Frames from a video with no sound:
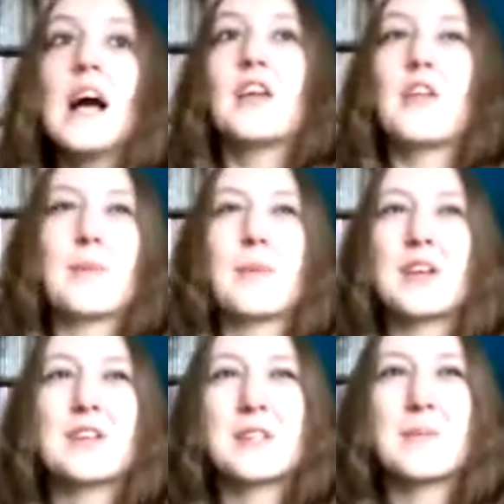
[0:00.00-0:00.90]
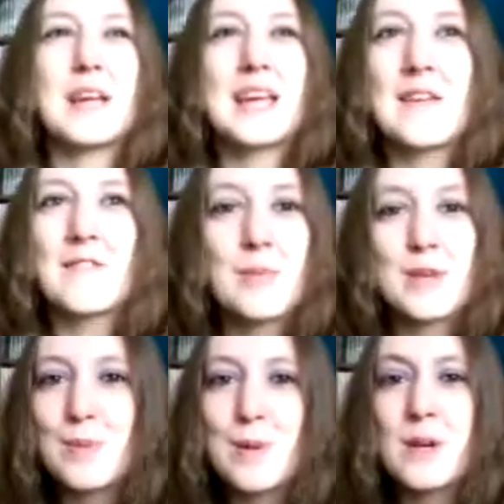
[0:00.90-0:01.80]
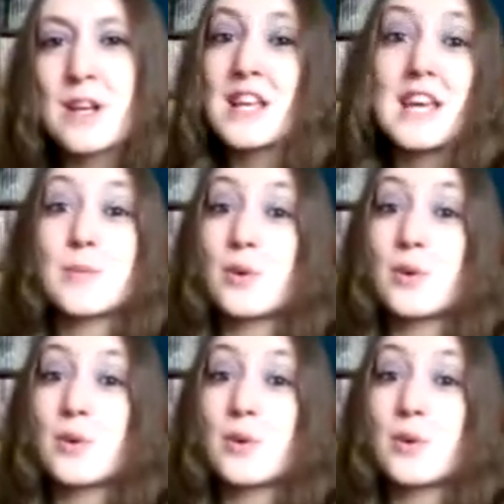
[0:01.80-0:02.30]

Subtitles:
I know that might seem like getting very many people in a year,